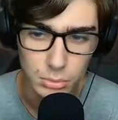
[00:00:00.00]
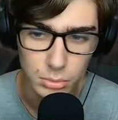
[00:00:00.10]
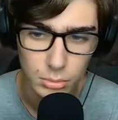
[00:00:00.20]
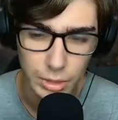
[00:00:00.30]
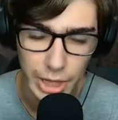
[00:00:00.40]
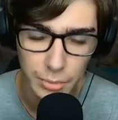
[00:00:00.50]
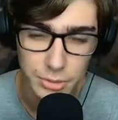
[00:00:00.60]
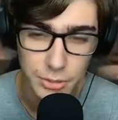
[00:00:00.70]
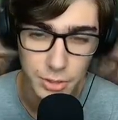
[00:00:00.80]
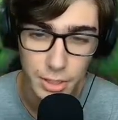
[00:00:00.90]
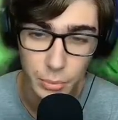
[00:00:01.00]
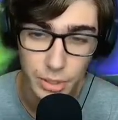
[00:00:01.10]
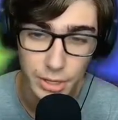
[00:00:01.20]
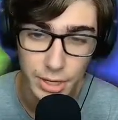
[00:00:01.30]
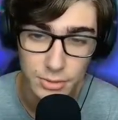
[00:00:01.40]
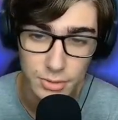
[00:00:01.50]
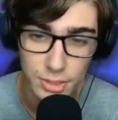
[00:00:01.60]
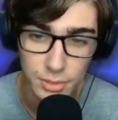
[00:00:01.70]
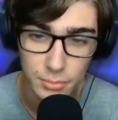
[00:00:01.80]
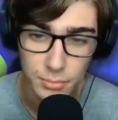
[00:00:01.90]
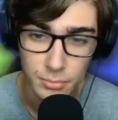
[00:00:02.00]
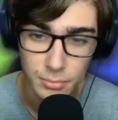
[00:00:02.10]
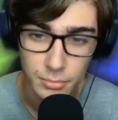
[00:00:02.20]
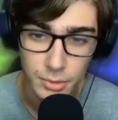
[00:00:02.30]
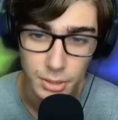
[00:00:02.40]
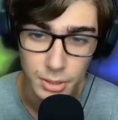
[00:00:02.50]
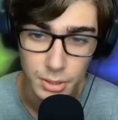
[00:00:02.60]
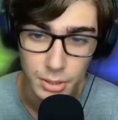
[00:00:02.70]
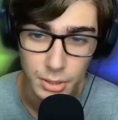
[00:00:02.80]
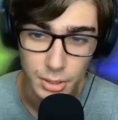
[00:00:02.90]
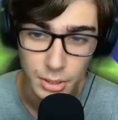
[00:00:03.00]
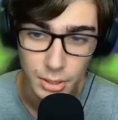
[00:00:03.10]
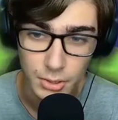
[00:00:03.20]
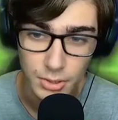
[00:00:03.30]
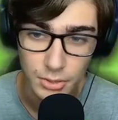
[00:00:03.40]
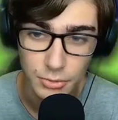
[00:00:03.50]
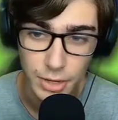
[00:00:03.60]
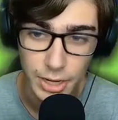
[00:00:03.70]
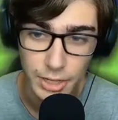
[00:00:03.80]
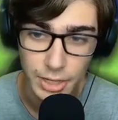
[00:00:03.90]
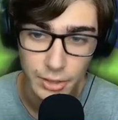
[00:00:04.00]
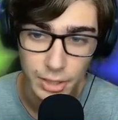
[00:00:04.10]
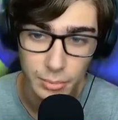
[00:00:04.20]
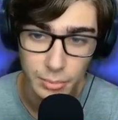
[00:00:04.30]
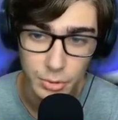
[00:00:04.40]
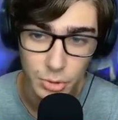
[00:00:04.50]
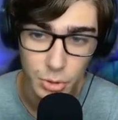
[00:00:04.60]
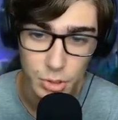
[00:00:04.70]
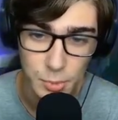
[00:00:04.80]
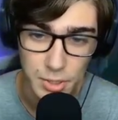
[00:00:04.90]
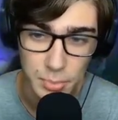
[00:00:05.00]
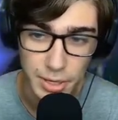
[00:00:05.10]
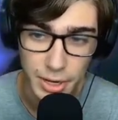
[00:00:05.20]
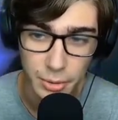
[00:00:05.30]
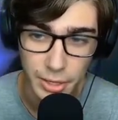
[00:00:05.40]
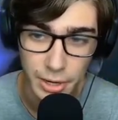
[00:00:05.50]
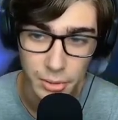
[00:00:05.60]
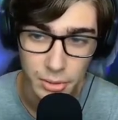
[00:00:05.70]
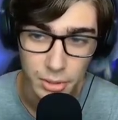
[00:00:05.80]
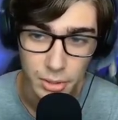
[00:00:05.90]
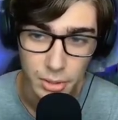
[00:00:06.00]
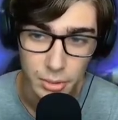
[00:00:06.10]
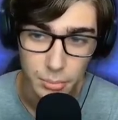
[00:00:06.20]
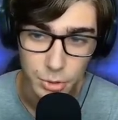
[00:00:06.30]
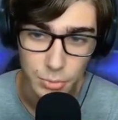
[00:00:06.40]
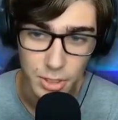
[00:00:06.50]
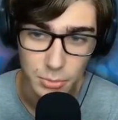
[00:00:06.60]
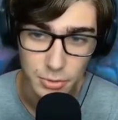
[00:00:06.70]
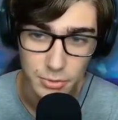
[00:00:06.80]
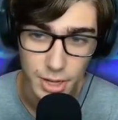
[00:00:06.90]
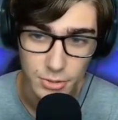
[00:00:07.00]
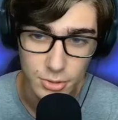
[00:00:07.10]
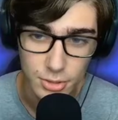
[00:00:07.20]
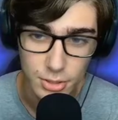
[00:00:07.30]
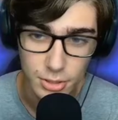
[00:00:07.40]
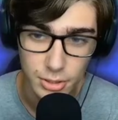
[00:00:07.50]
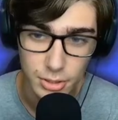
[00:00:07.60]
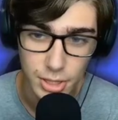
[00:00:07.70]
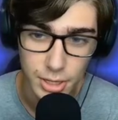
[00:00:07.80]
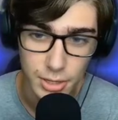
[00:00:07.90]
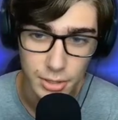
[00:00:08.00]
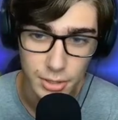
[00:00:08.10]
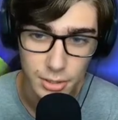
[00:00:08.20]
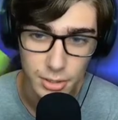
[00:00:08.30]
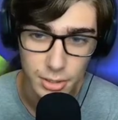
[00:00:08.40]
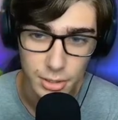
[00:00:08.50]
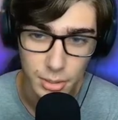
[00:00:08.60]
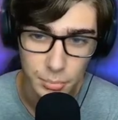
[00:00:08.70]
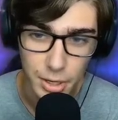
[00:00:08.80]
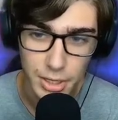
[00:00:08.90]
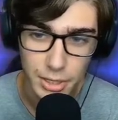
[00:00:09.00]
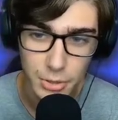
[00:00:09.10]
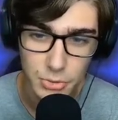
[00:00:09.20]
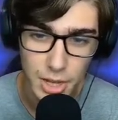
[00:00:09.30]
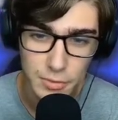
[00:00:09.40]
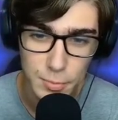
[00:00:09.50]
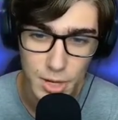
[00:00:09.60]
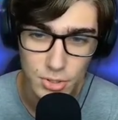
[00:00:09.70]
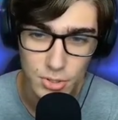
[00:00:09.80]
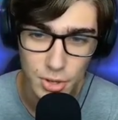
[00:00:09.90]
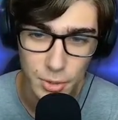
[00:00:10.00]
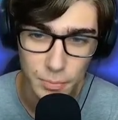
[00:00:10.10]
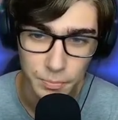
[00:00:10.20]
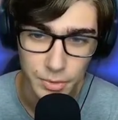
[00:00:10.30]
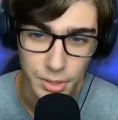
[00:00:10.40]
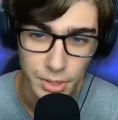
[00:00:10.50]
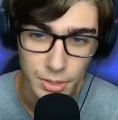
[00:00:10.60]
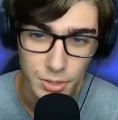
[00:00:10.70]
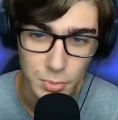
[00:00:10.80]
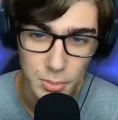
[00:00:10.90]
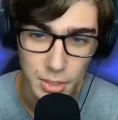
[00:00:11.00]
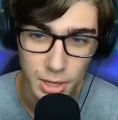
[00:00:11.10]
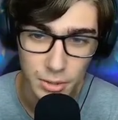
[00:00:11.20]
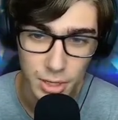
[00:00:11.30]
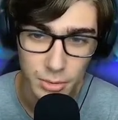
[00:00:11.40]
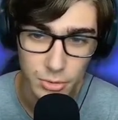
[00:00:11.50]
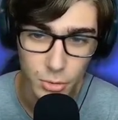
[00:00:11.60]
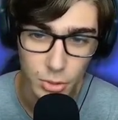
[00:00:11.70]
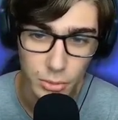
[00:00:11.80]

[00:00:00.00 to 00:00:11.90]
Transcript: Well, that was a very weird SD. Takes the fun out of killing him. Since we go Speed Monado now. Just makes me faster. Good nair. Not getting those F smashes though, as Speed Monado now is going to